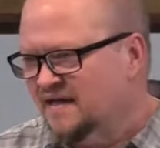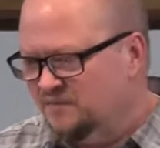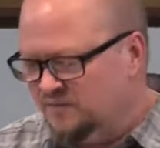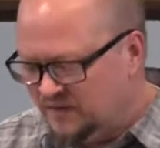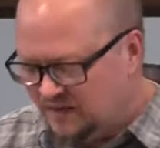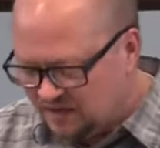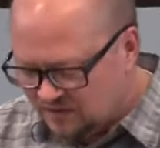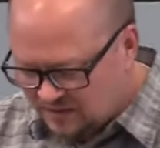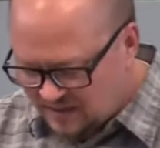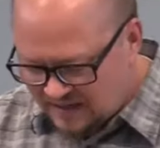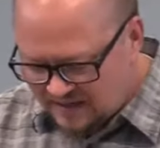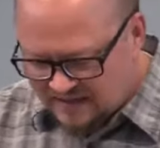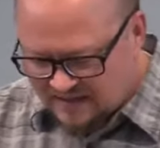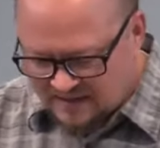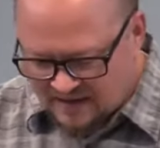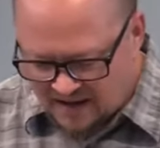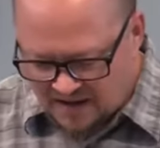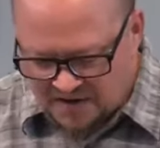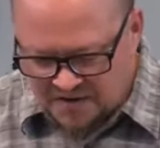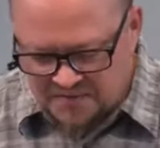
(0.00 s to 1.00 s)
we do need to
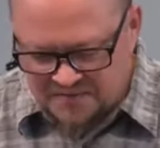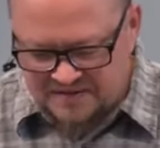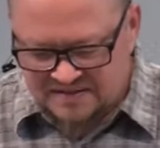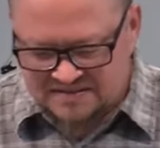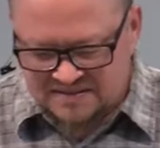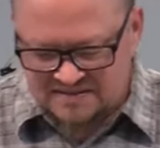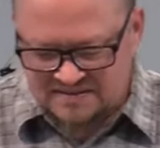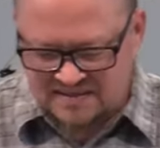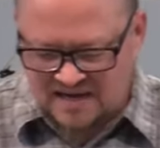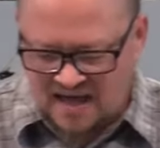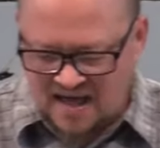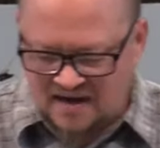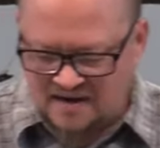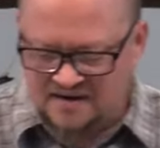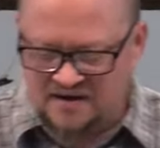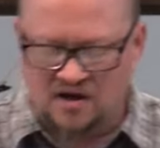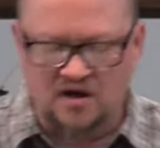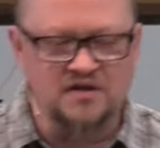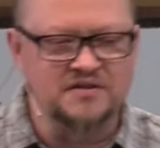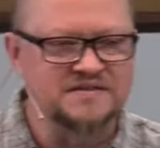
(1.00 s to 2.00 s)
know this is not
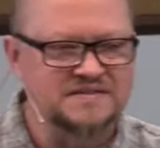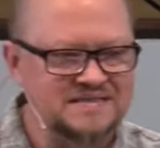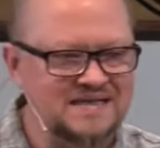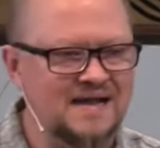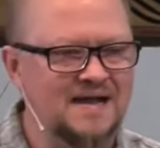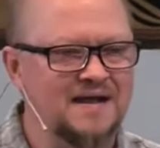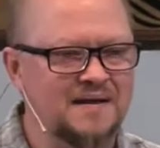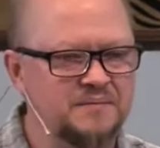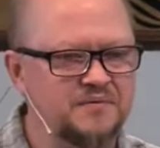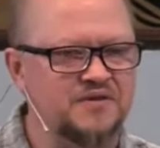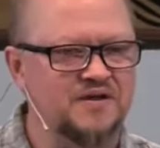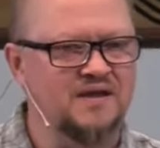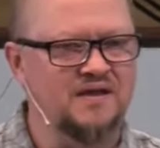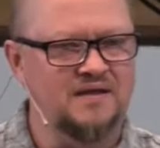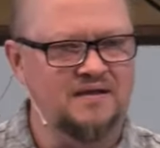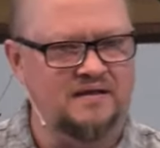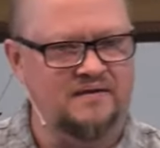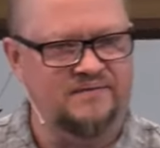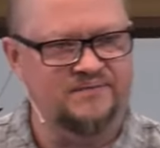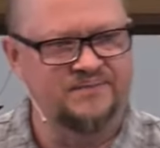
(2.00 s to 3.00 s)
an all the time
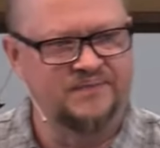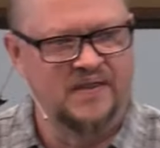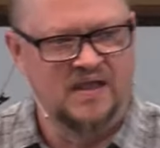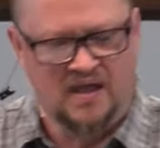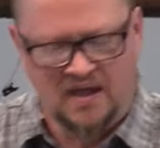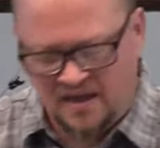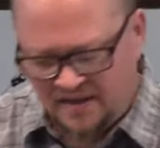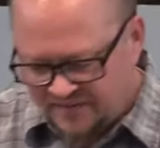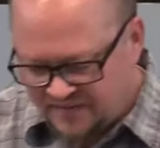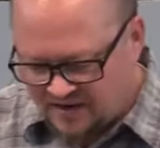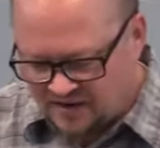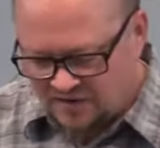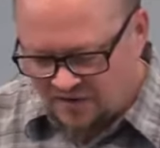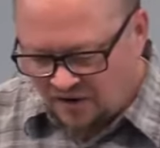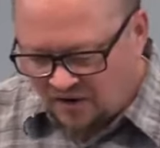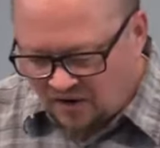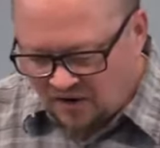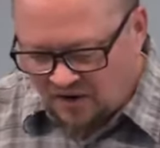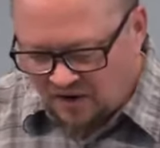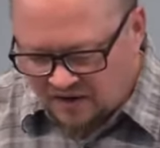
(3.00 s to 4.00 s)
thing.
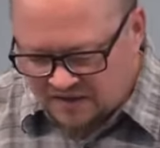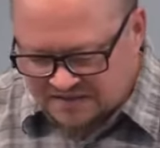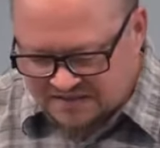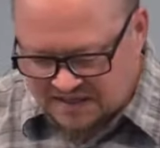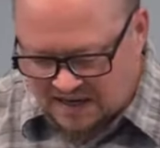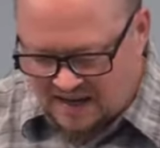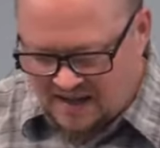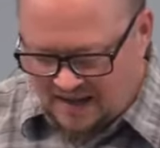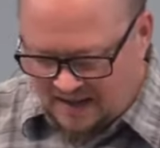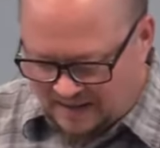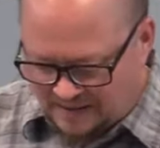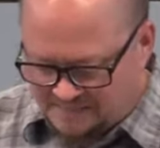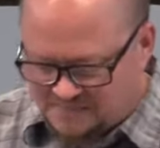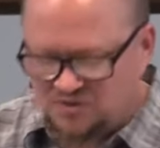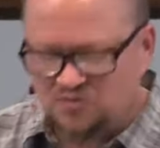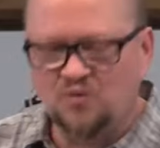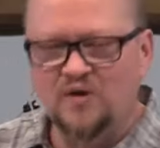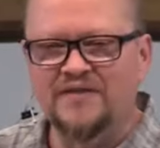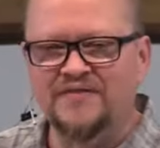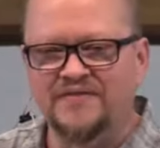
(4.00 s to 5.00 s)
There are
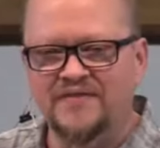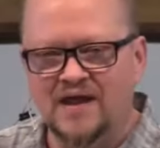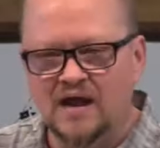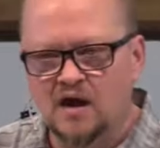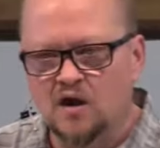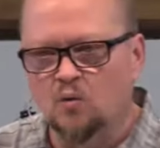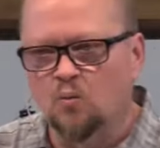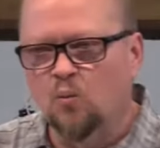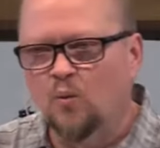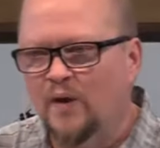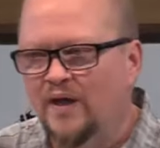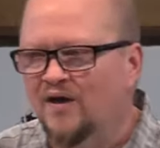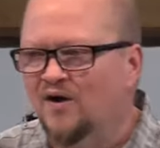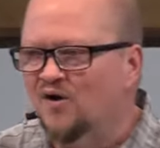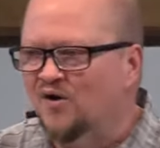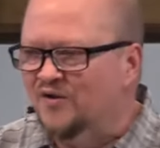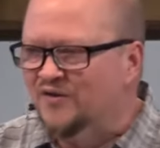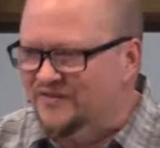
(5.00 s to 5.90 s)
times when there will